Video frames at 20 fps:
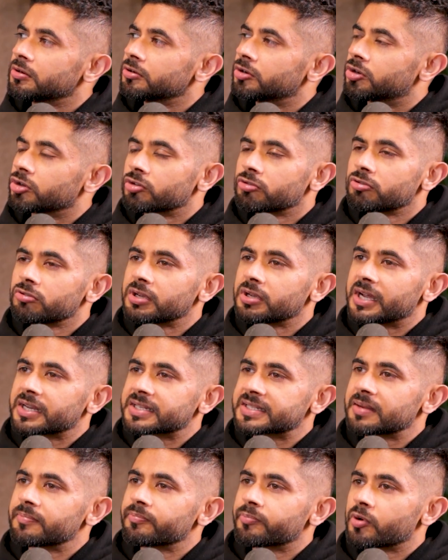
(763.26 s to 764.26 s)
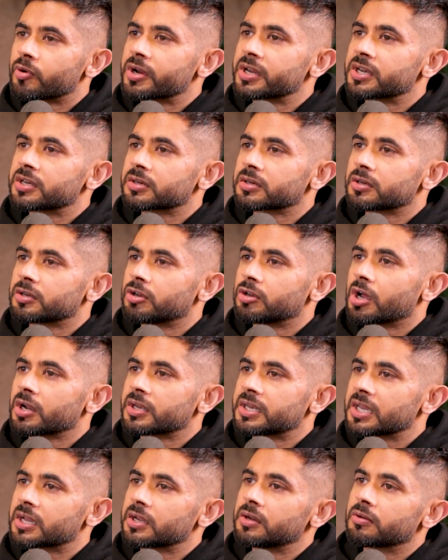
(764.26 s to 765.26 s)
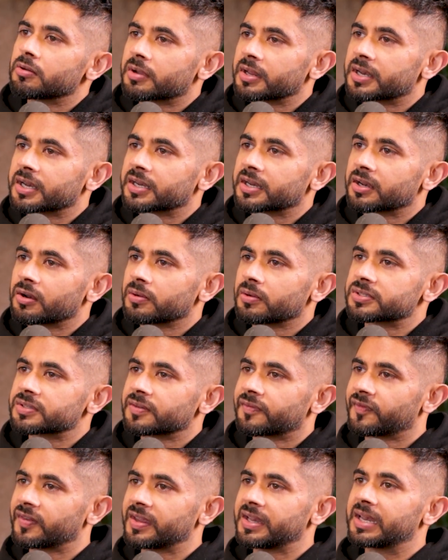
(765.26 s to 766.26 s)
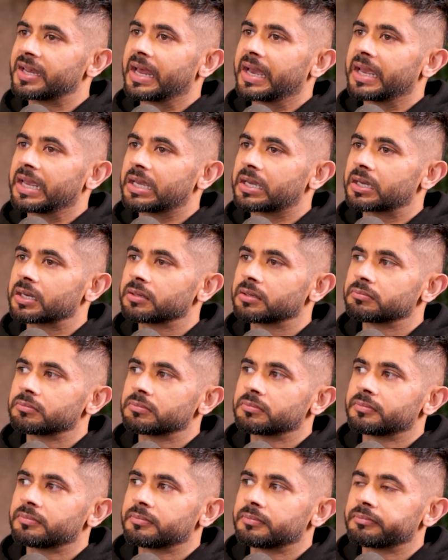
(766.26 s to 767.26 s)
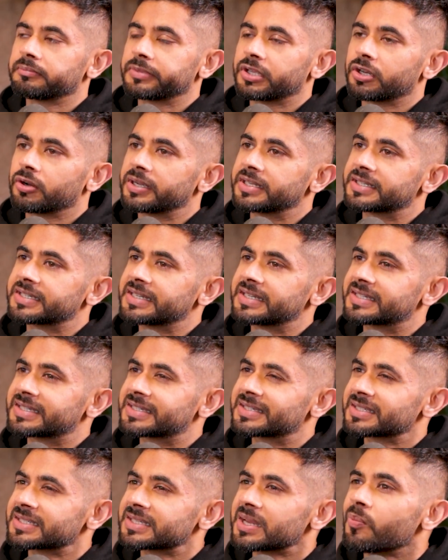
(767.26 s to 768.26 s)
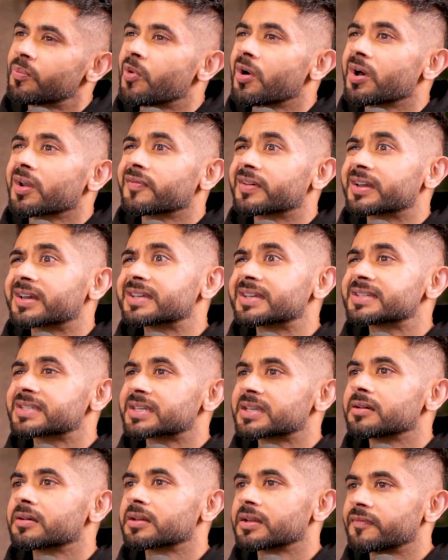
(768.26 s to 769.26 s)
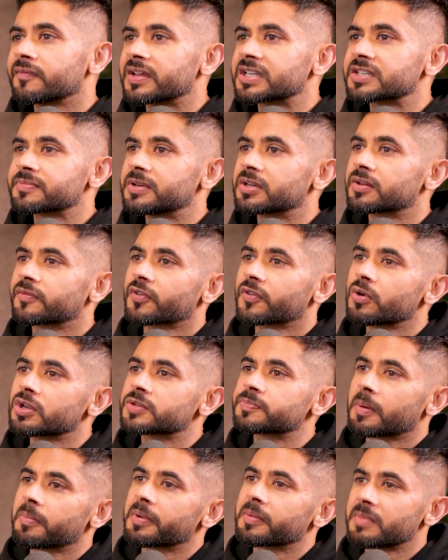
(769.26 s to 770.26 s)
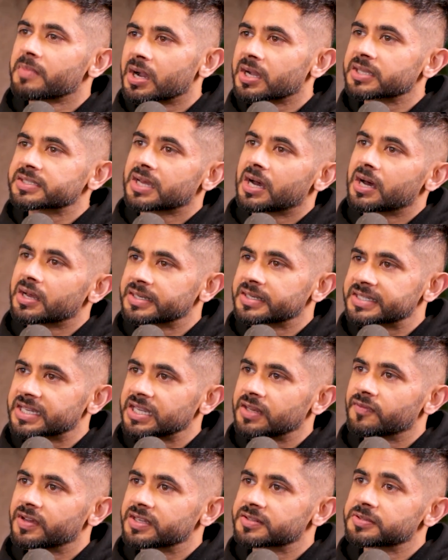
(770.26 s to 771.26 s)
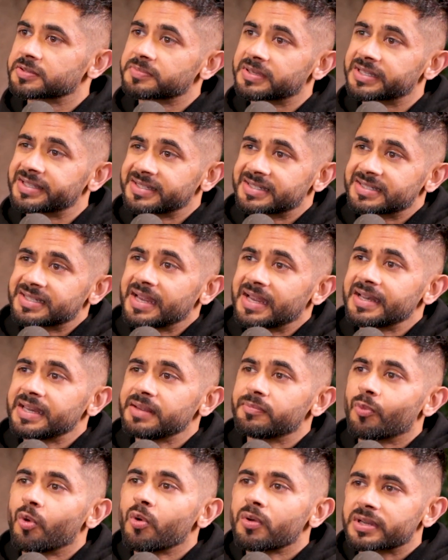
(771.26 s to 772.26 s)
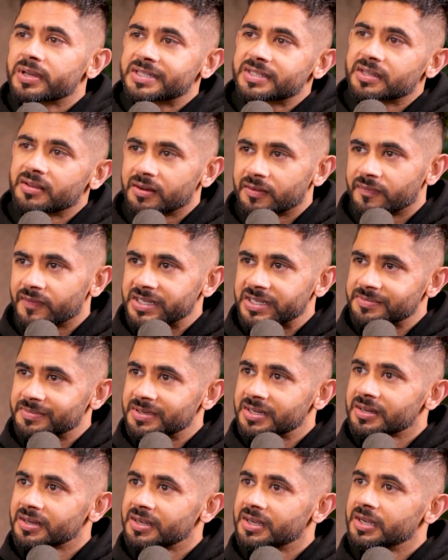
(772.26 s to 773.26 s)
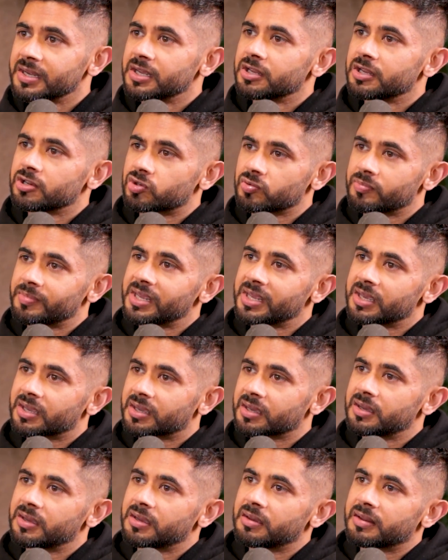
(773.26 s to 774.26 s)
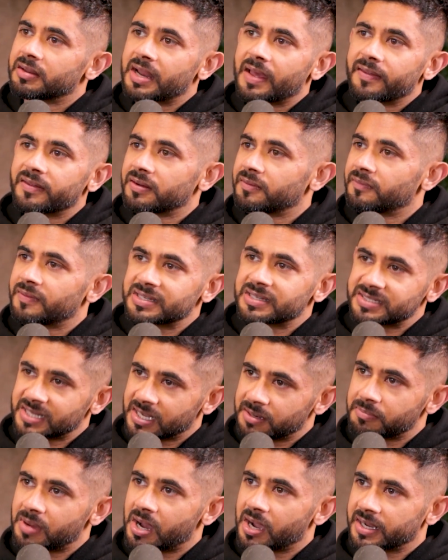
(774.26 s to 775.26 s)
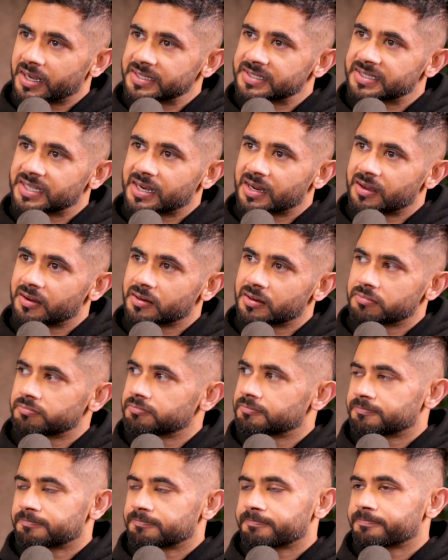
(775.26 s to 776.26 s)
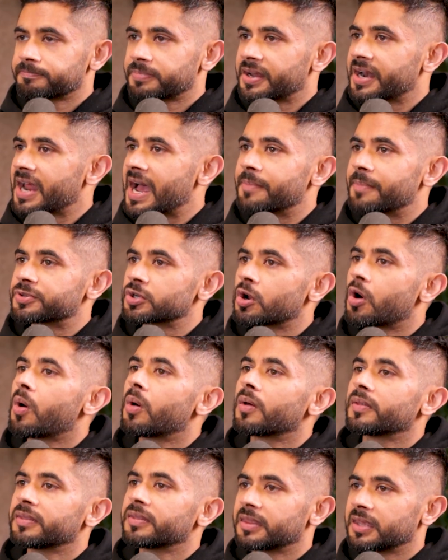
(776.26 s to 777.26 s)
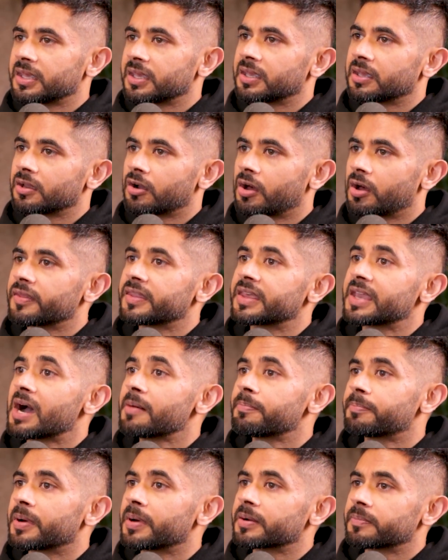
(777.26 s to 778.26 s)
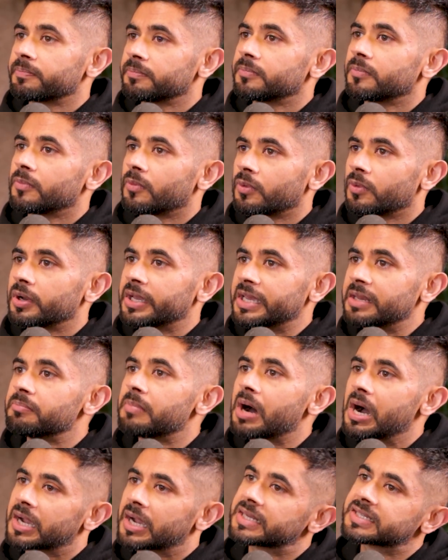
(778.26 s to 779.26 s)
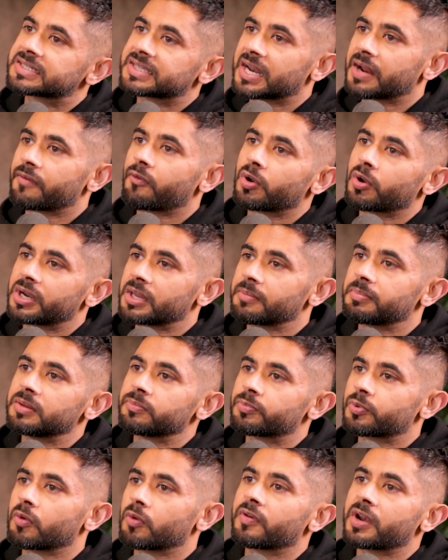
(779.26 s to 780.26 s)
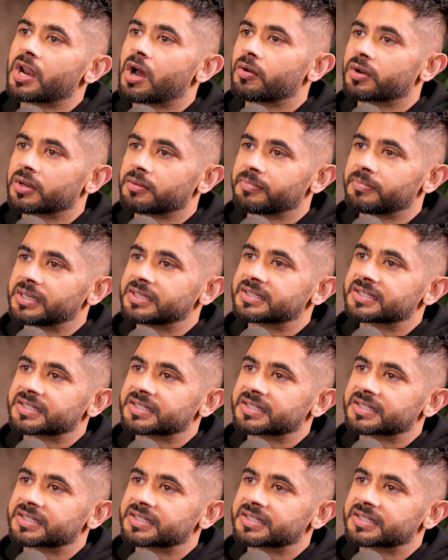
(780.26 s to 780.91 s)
do you at some point not take a look at it and also feel like it's somewhat of a riskier investment? Of course, public markets are risky investment, but there's slightly more riskier investment to make rather than investing in markets that are perhaps on the up, but in markets that have already been proven out and been